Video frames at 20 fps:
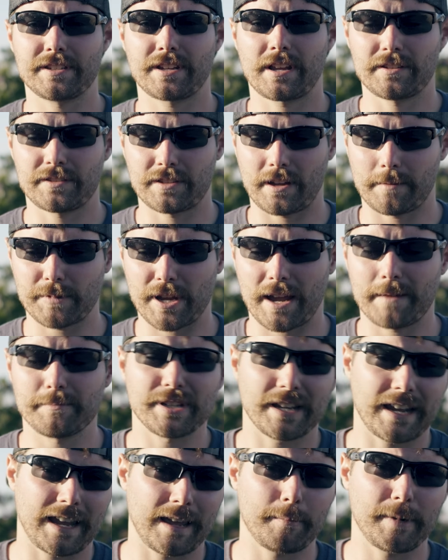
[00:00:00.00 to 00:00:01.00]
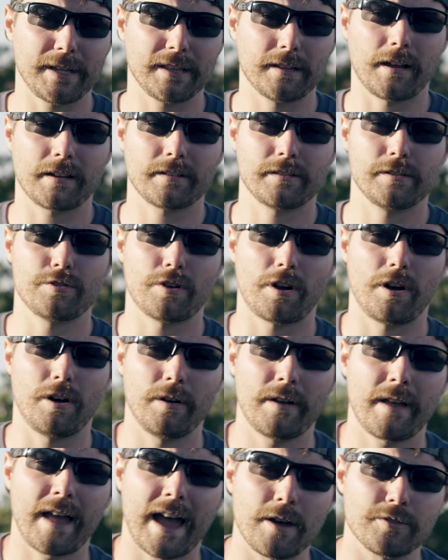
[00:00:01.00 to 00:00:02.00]
Sometimes it can be luck of the
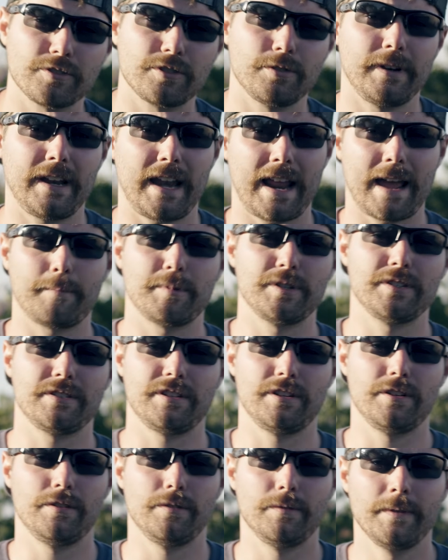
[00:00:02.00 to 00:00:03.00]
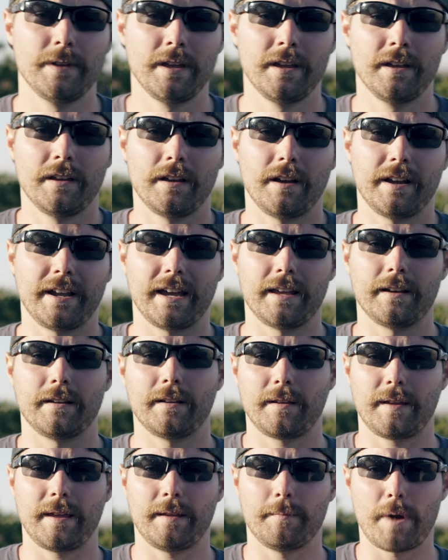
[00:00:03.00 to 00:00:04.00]
draw how soon it happens to you.
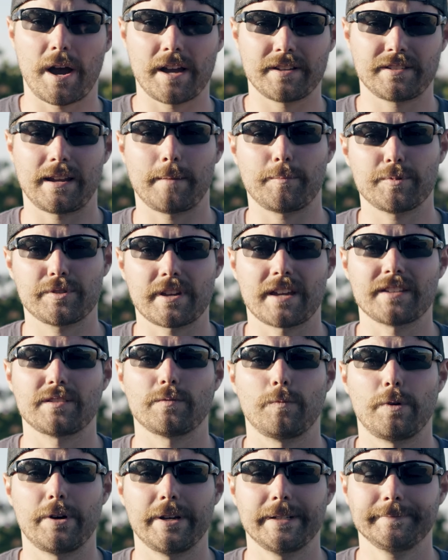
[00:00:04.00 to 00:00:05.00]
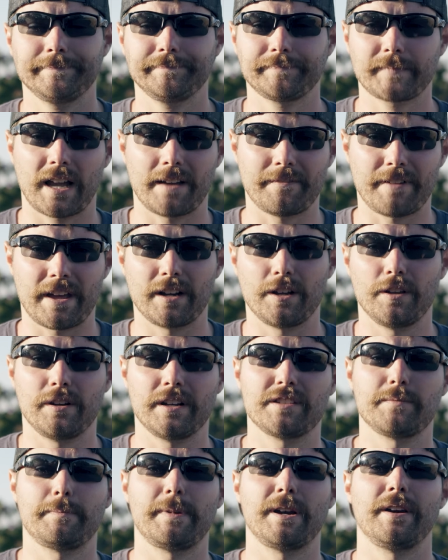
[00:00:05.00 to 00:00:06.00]
Again, in my sample size of 1, I've had a good
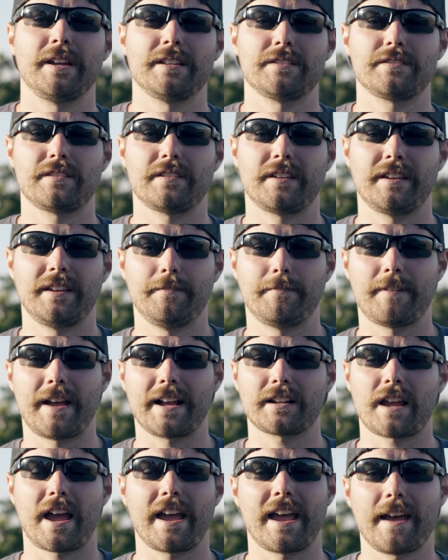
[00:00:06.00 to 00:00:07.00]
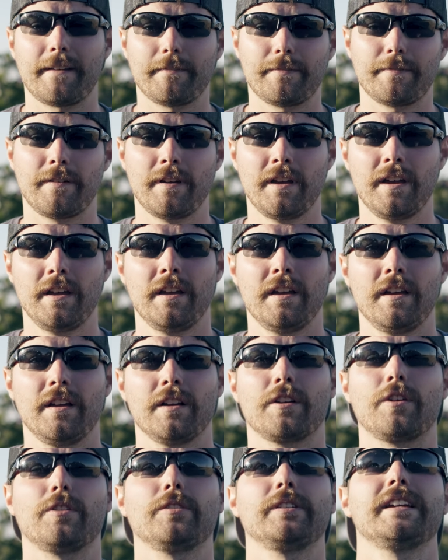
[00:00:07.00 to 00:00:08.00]
experience. In fact, I have
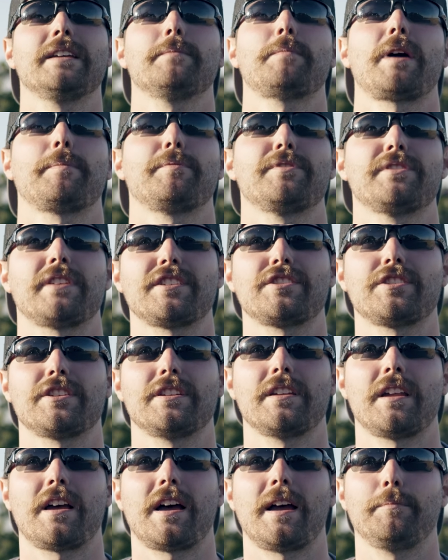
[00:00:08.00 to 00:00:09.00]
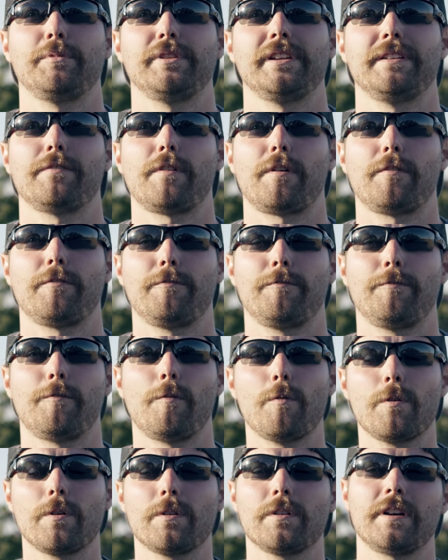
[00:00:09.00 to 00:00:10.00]
currently in my possession, I believe,
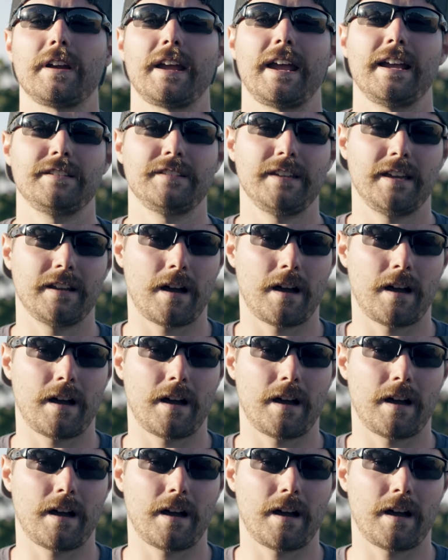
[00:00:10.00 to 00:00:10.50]
4 ATN